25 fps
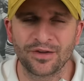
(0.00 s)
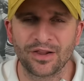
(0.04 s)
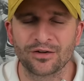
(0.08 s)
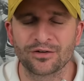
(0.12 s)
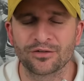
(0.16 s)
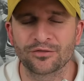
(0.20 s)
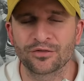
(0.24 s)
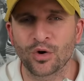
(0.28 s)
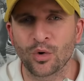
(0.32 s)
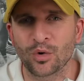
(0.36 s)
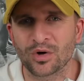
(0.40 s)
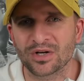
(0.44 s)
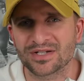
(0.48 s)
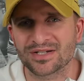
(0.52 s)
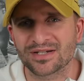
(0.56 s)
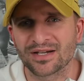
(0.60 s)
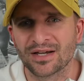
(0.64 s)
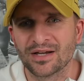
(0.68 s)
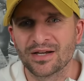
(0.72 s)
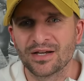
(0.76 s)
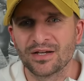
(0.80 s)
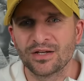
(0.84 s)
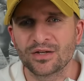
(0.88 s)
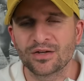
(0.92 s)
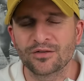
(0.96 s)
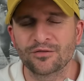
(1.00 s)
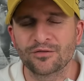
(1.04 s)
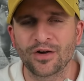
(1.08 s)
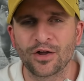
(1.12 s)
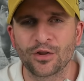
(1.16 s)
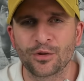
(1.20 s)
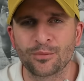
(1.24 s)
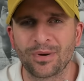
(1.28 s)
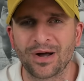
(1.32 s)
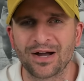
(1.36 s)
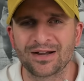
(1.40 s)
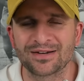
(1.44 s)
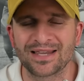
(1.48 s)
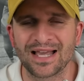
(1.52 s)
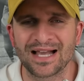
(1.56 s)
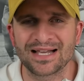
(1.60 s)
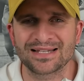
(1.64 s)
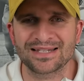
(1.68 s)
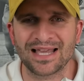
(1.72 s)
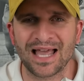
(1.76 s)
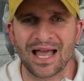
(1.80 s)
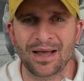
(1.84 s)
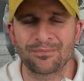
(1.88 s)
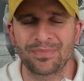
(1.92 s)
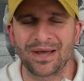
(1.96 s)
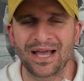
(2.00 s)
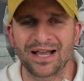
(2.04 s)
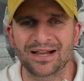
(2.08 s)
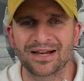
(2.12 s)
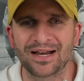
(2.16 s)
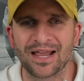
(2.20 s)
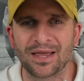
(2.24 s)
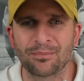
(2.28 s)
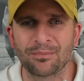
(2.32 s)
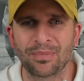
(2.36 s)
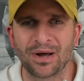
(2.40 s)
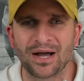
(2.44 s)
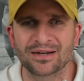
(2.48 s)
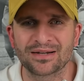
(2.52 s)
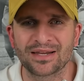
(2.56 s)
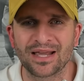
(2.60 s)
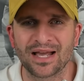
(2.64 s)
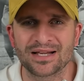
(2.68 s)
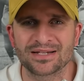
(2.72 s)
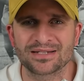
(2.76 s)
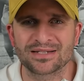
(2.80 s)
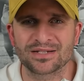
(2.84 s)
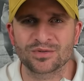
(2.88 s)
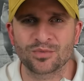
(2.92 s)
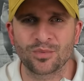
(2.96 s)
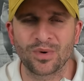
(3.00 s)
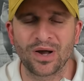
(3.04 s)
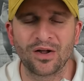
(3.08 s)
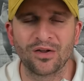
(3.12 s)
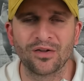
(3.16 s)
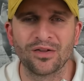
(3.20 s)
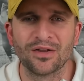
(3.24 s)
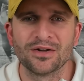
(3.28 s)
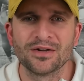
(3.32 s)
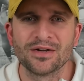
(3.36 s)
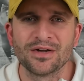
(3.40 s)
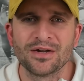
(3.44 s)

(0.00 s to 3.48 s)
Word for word: And of course, you can follow the podcast at Pack-A-Day Podcast as well.